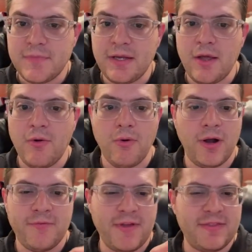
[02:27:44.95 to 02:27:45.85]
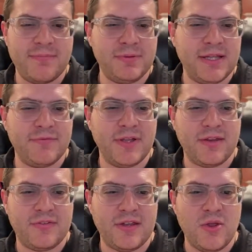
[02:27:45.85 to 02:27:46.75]
Or if I believe, like
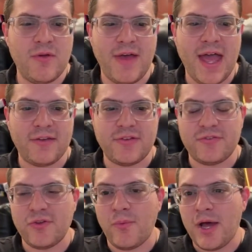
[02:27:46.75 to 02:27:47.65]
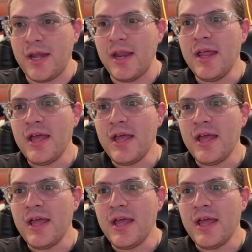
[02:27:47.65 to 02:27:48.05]
you said, you have access to one,